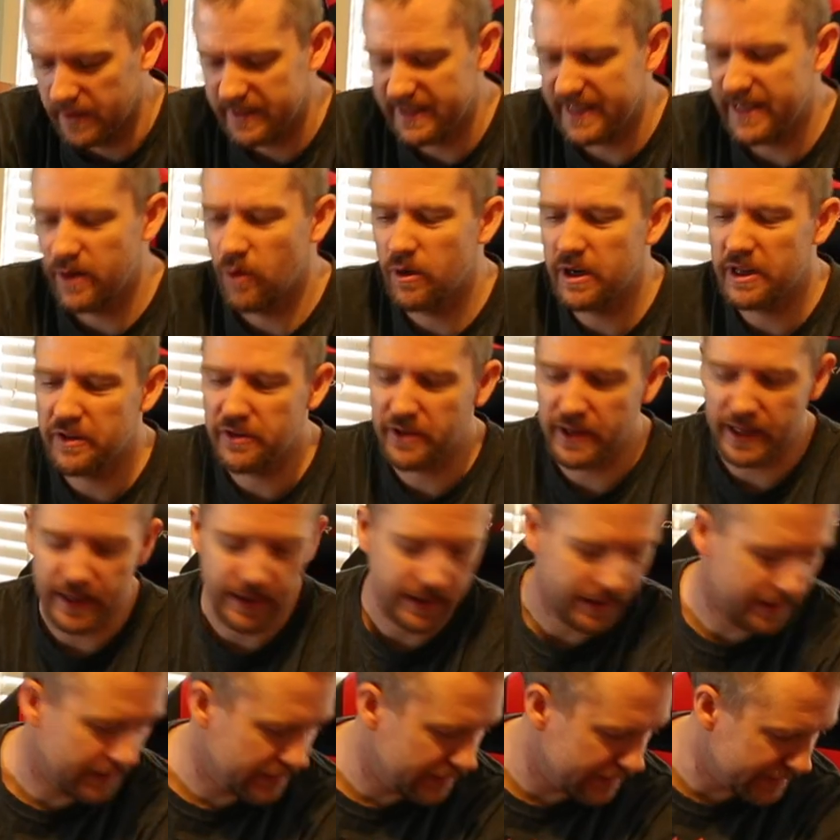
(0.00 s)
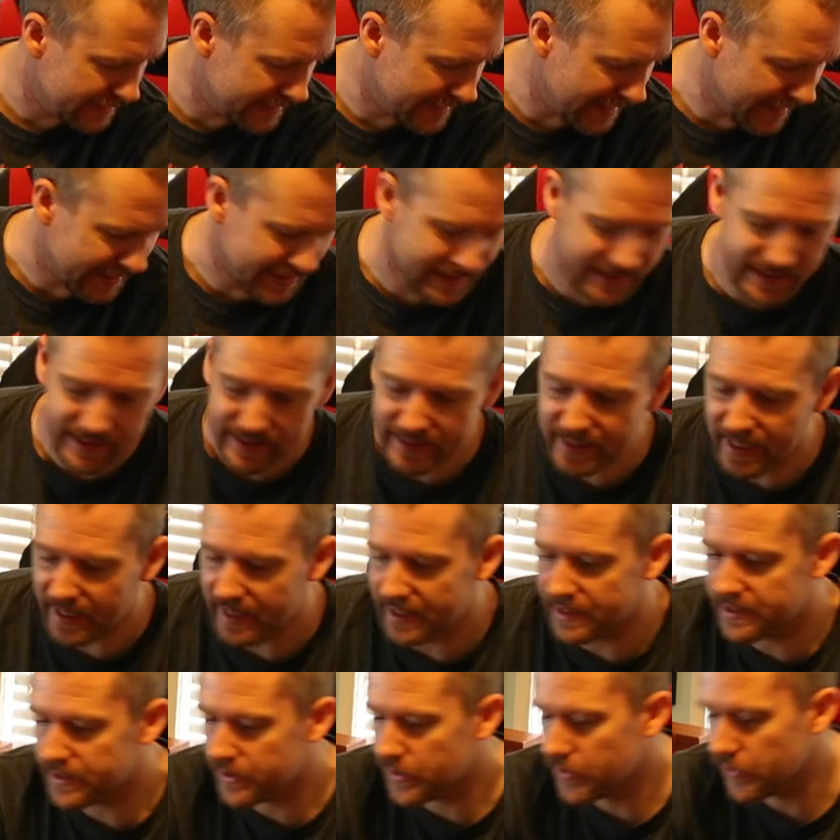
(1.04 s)
The only thing that's not
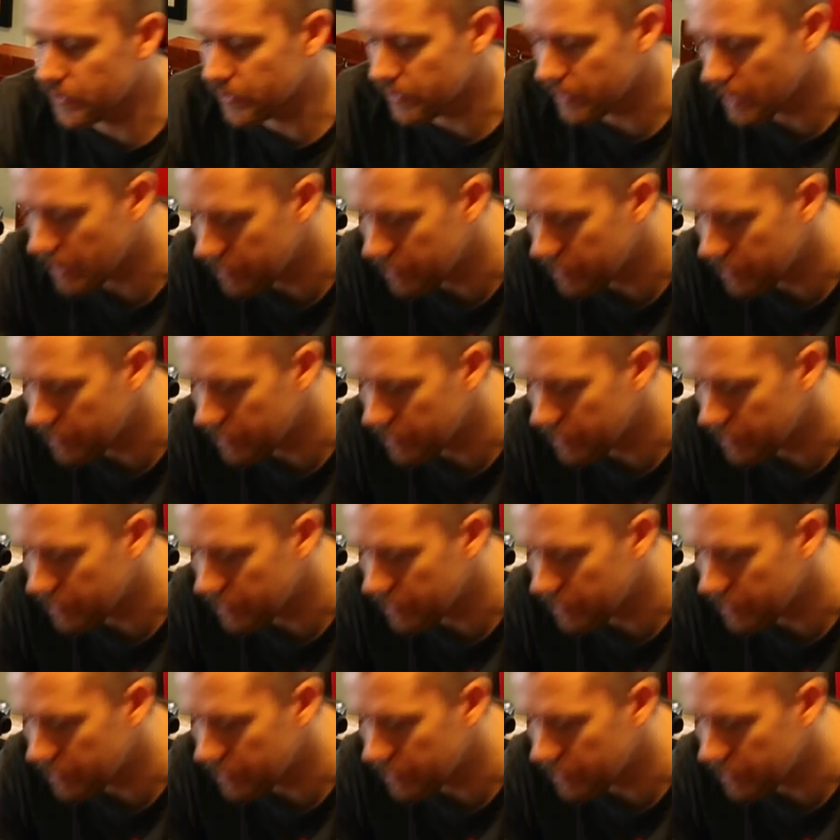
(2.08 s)
as good